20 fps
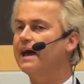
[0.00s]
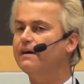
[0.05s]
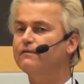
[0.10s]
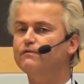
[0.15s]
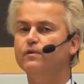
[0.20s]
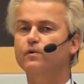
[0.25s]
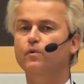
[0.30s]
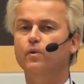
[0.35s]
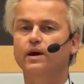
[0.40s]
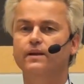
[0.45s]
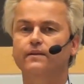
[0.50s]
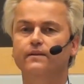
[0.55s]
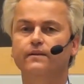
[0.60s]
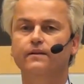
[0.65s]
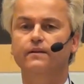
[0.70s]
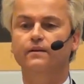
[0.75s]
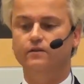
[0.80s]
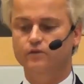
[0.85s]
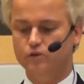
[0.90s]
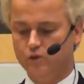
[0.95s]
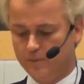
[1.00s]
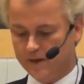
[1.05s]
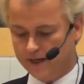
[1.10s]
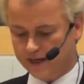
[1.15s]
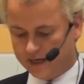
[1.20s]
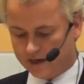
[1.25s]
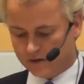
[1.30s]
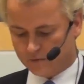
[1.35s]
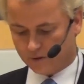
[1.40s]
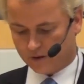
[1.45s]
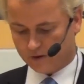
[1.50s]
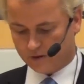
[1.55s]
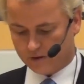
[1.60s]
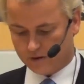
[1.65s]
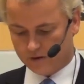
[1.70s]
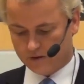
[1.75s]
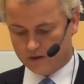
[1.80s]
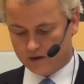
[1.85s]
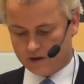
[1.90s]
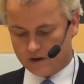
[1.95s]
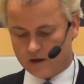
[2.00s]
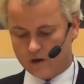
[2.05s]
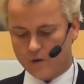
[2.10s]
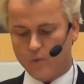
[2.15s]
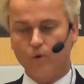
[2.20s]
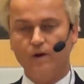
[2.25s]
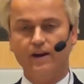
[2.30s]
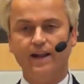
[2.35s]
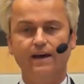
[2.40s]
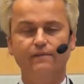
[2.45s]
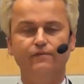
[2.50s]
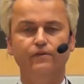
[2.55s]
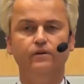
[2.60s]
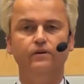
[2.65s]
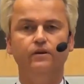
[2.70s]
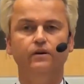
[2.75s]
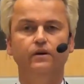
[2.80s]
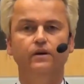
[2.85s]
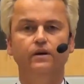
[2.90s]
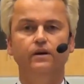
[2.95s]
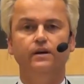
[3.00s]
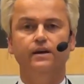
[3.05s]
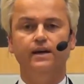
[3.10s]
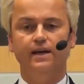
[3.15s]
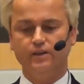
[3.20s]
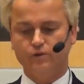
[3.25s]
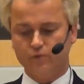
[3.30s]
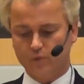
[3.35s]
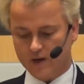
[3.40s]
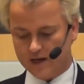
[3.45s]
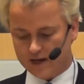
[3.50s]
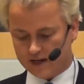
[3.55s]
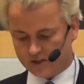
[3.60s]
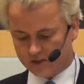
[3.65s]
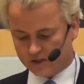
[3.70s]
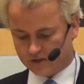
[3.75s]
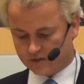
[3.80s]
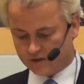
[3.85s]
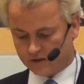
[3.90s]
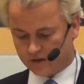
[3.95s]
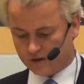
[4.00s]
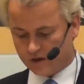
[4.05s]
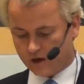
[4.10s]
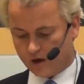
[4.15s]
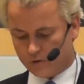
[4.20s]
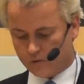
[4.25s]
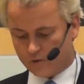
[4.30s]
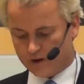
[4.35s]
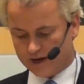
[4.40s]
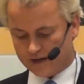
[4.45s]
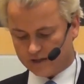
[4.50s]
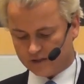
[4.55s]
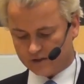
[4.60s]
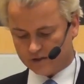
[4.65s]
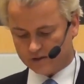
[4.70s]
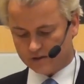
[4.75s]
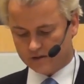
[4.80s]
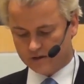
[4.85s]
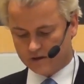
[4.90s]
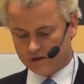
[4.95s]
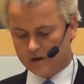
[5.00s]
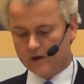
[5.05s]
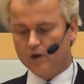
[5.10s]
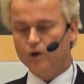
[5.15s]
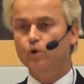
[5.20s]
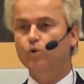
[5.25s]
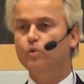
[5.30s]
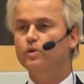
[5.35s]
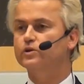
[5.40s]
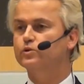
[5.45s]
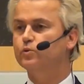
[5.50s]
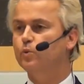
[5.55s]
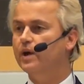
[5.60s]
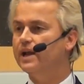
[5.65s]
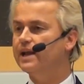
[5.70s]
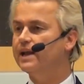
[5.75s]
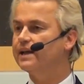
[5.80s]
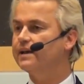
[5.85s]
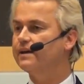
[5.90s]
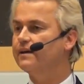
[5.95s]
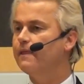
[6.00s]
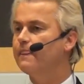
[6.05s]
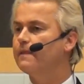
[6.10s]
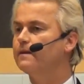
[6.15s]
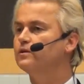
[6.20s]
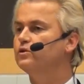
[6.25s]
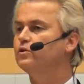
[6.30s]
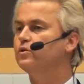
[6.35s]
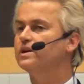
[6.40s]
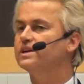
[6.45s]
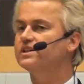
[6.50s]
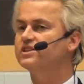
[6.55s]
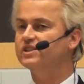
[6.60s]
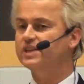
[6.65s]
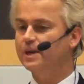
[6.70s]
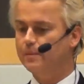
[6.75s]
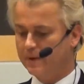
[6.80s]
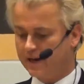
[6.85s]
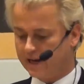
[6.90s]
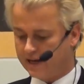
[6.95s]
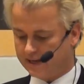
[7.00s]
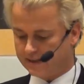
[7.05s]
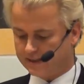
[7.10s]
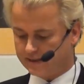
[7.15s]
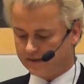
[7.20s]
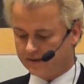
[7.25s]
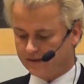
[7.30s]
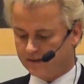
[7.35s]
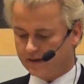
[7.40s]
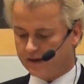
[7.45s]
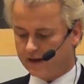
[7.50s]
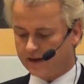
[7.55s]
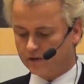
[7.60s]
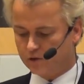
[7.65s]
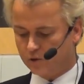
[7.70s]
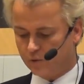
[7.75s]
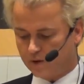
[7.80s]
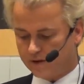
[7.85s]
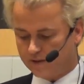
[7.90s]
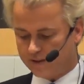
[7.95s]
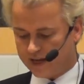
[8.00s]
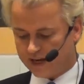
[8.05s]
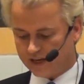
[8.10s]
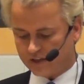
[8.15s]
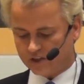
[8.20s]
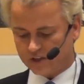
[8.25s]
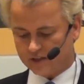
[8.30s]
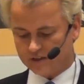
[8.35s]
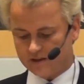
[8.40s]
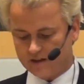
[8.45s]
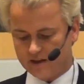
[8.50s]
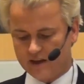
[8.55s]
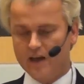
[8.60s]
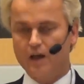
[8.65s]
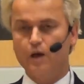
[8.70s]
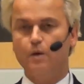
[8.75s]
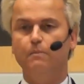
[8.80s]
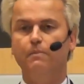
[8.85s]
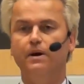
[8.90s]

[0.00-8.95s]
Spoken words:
everyone to be equal, whatever his religion or race, who is willing to assimilate into a nation